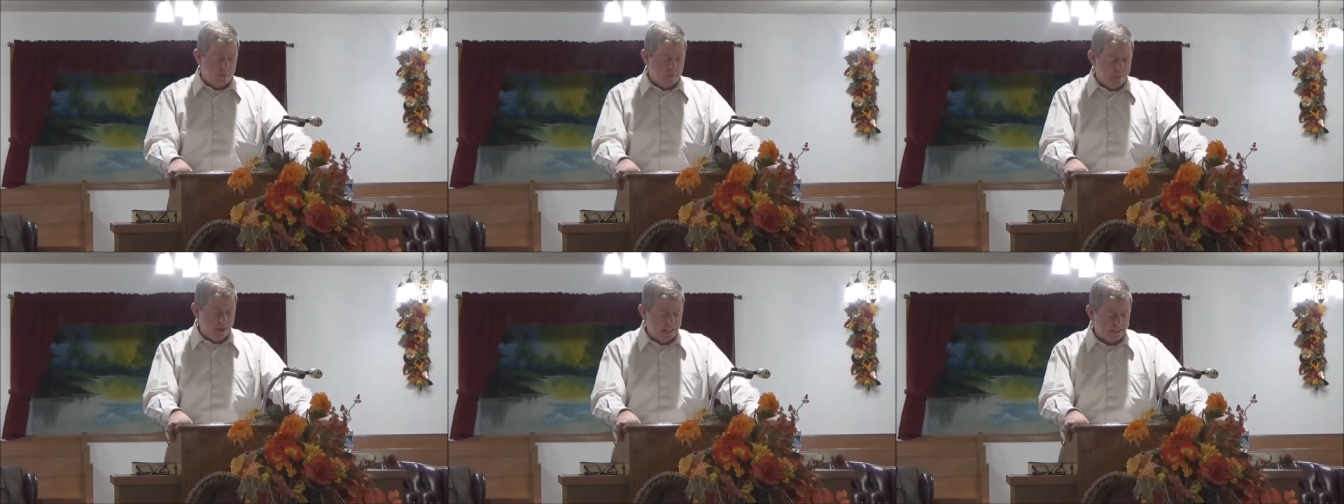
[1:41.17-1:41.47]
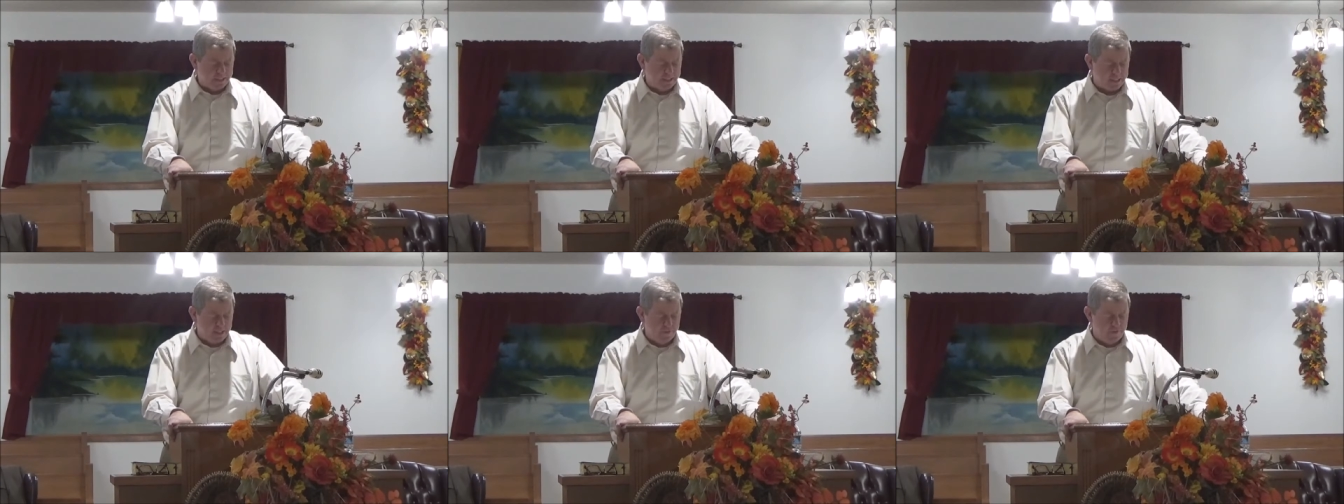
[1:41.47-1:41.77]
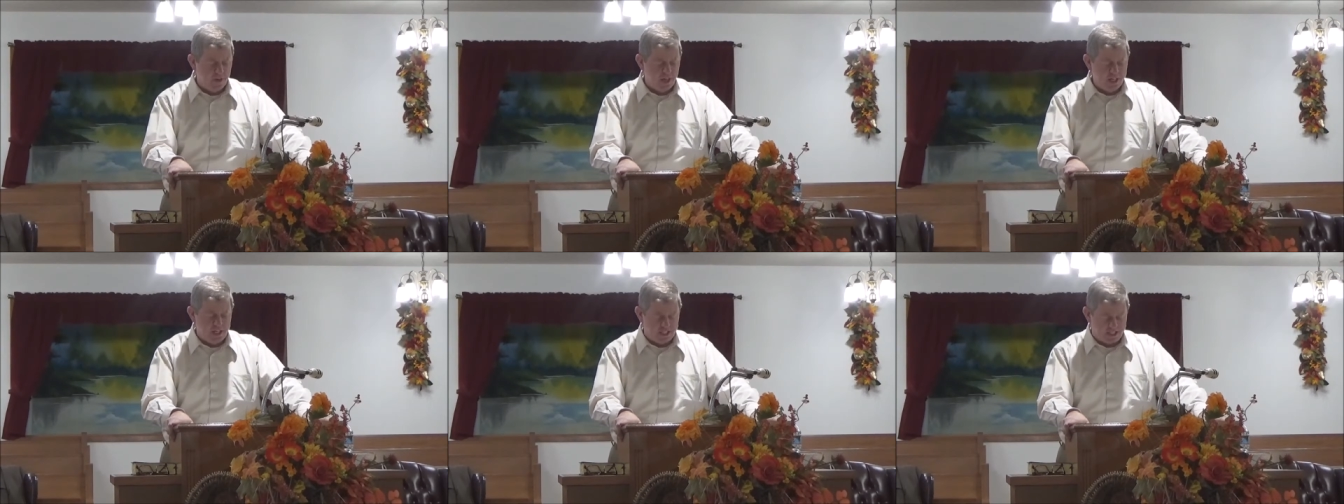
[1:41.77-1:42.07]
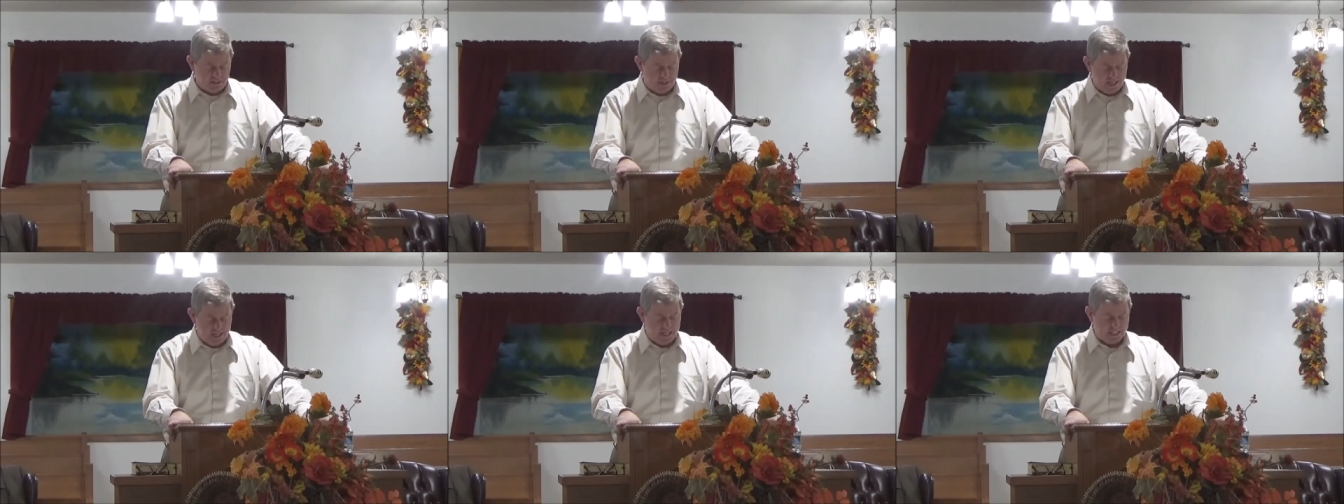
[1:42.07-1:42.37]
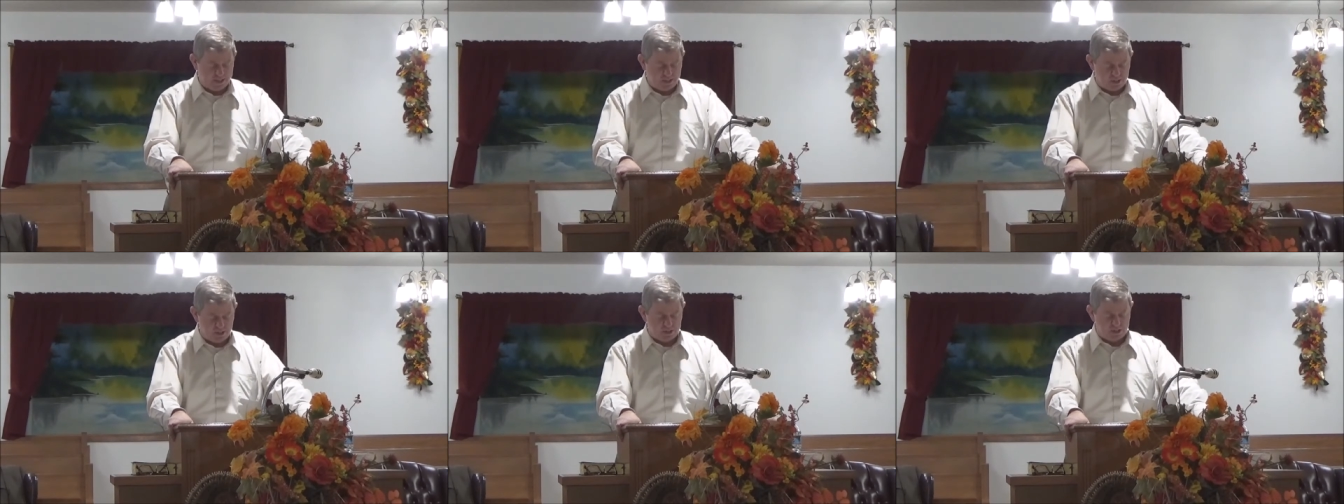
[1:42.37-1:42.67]
the midst of the,
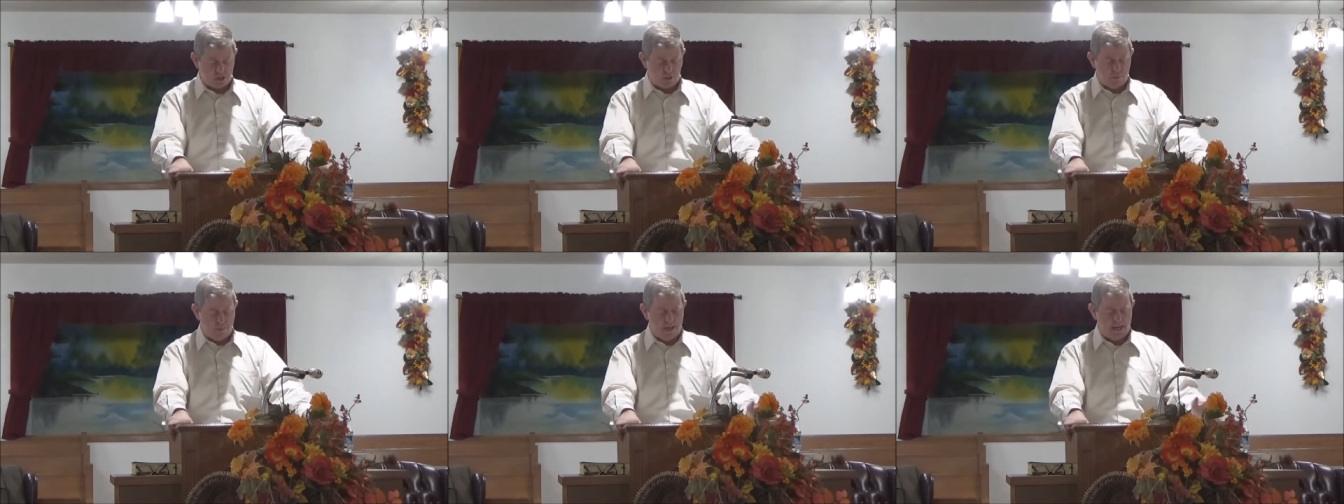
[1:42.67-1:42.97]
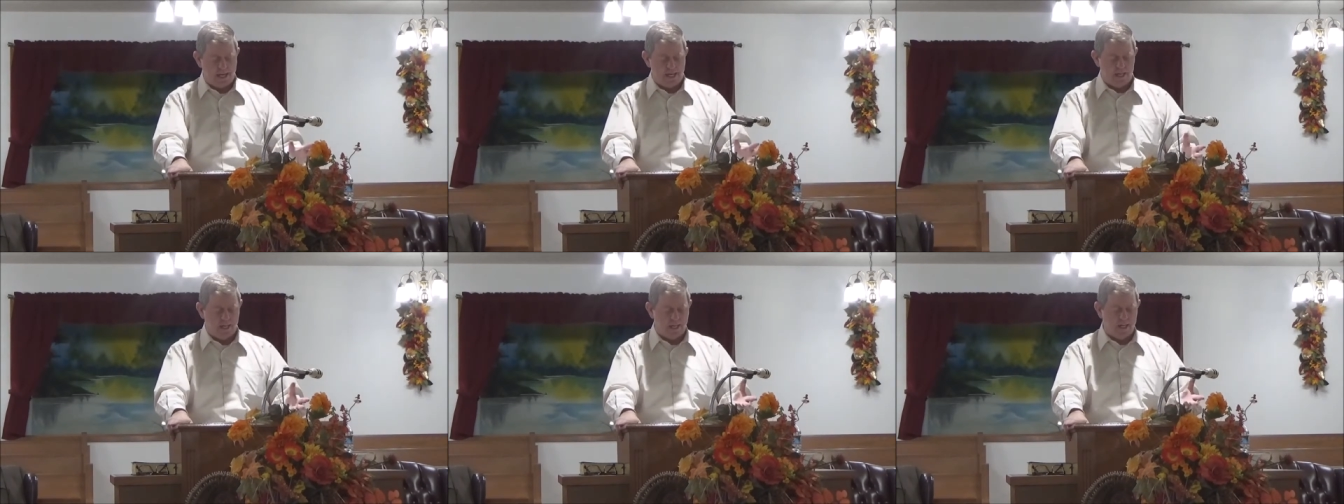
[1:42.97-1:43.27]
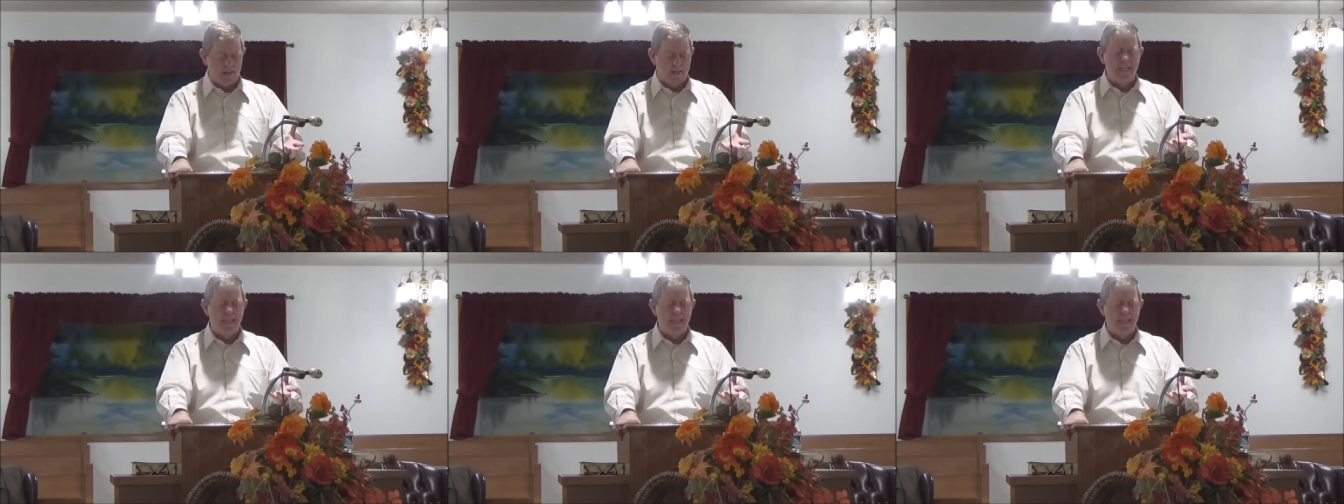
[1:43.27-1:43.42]
this, there's so many little